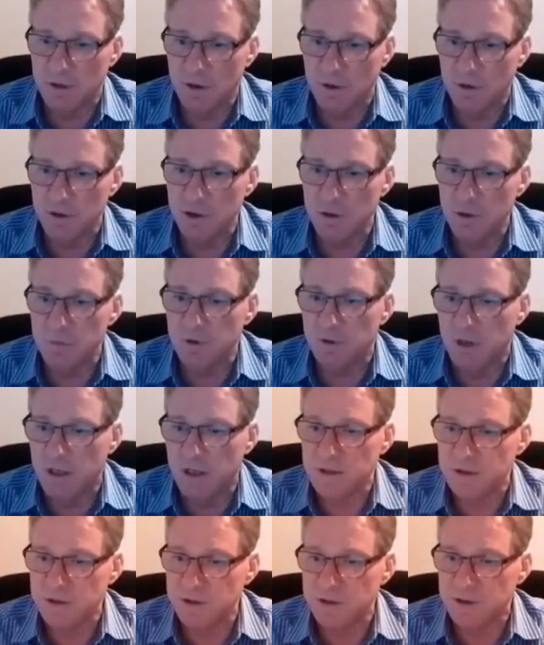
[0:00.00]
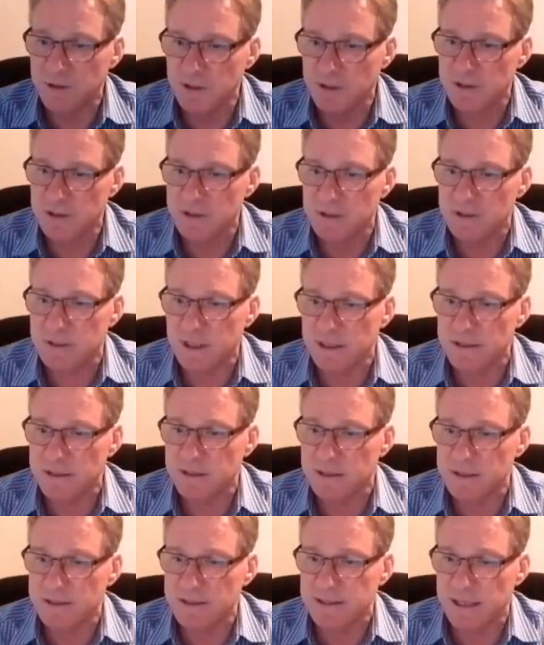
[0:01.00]
on human rights due diligence and
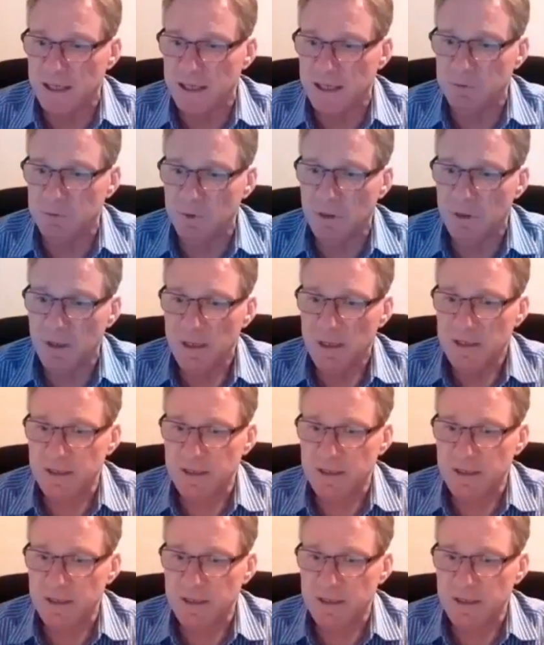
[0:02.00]
sustainable